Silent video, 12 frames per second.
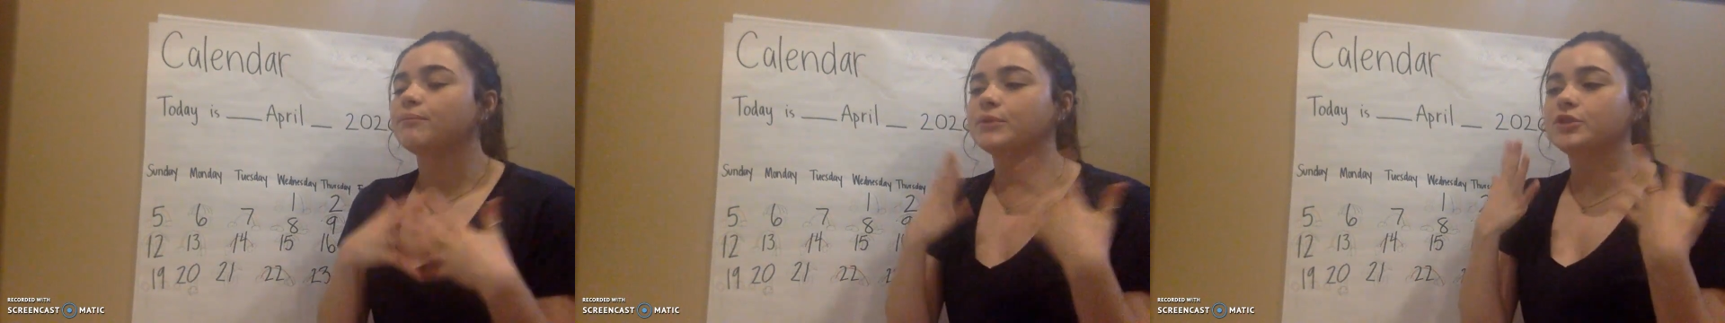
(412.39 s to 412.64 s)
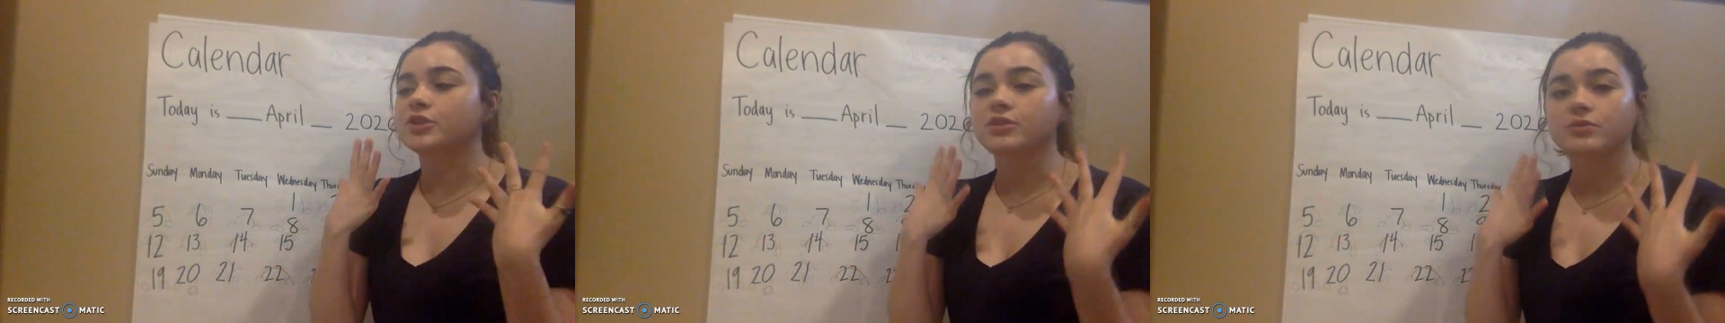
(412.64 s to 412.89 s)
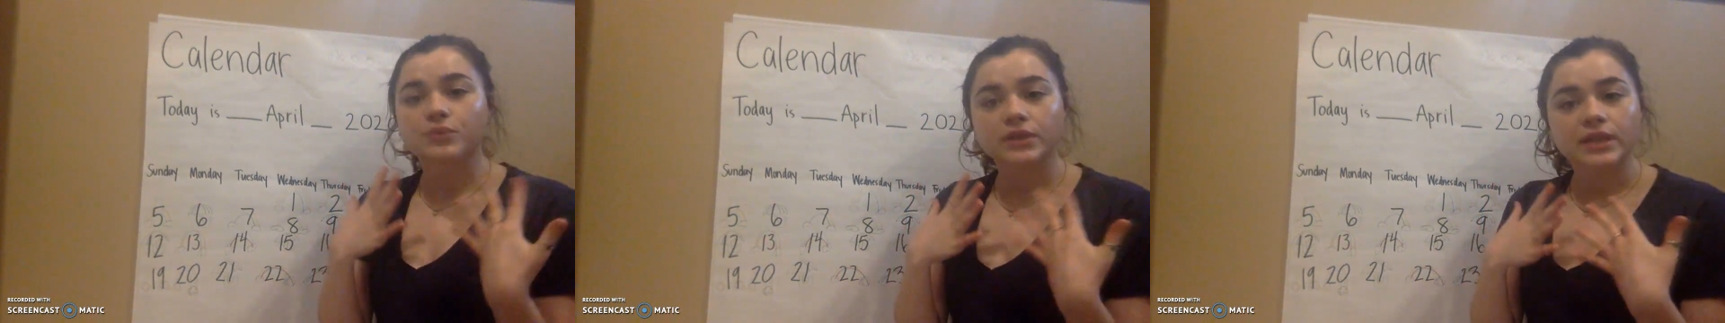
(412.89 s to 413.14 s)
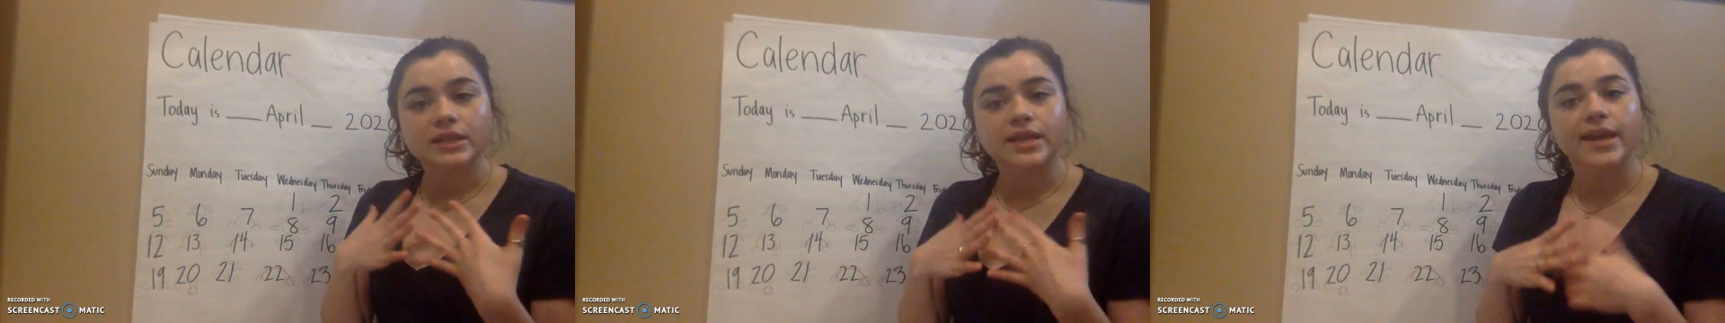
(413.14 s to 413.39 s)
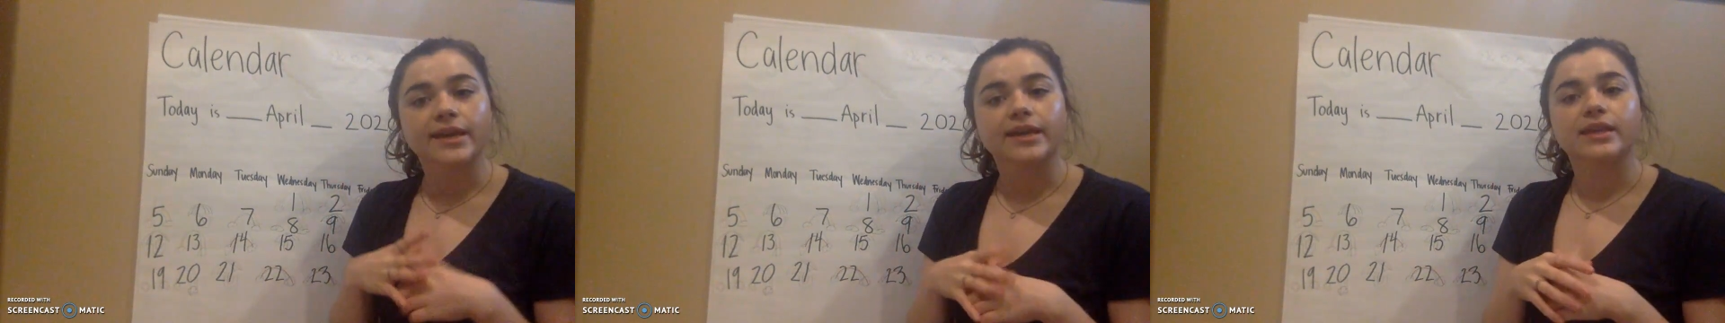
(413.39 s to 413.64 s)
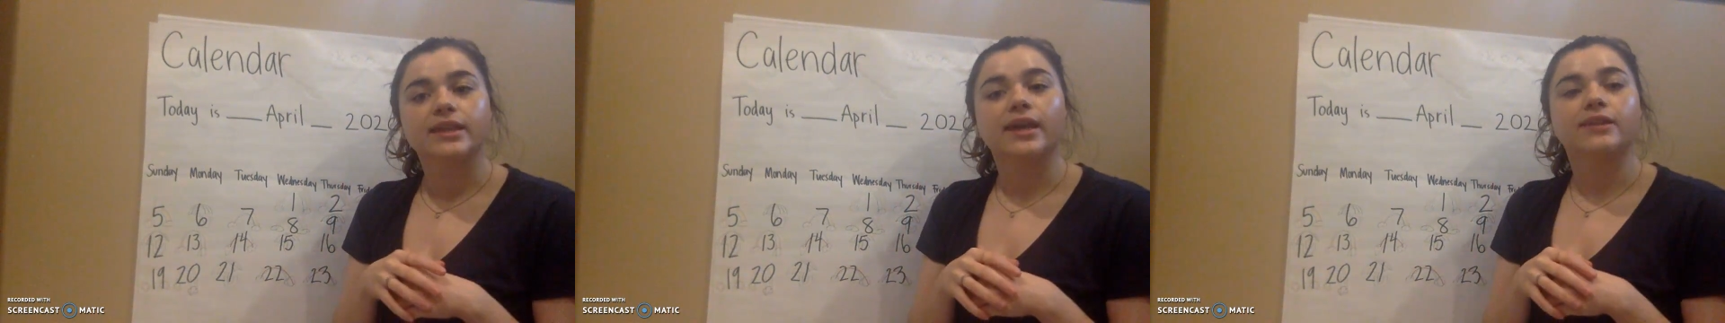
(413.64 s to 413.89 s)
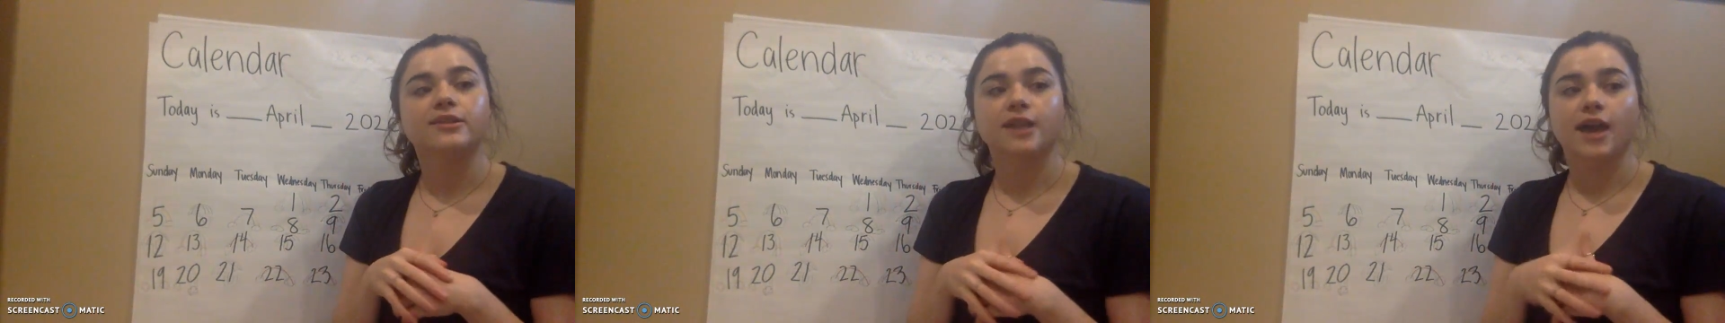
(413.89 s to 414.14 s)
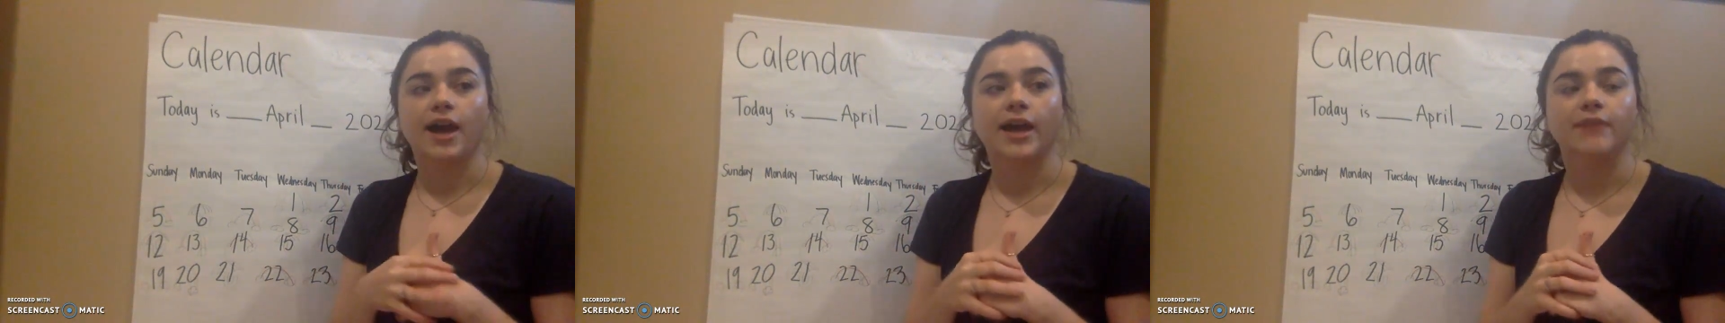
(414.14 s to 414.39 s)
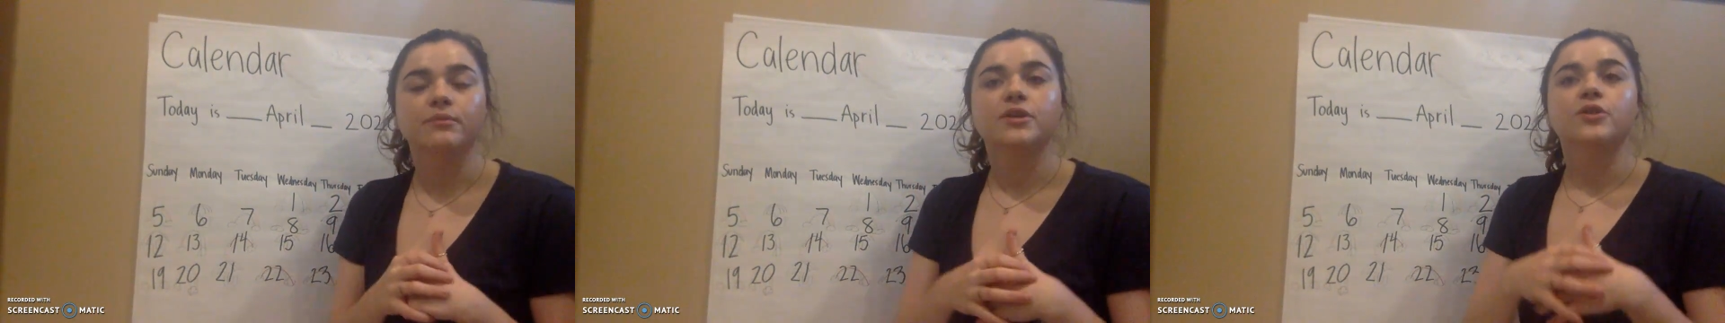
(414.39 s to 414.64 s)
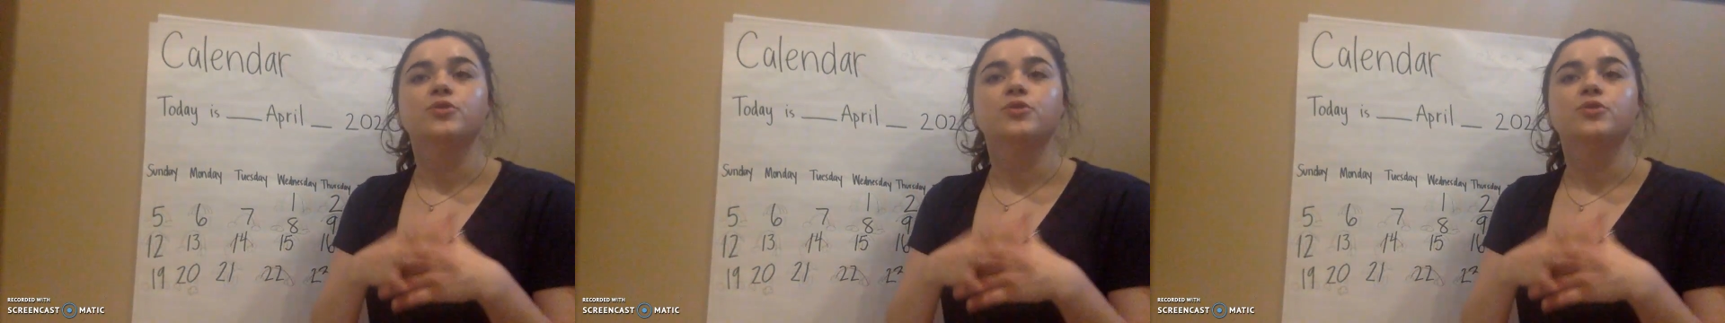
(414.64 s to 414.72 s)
but just really taking that time